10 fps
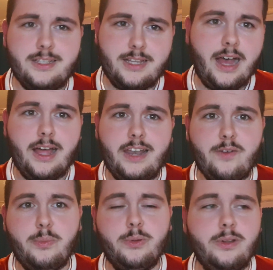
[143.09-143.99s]

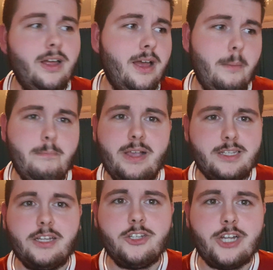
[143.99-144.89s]
Liverpool
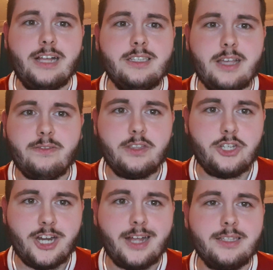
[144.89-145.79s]
missing chance after
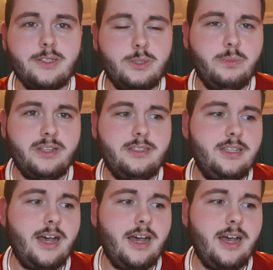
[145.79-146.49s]
chance, but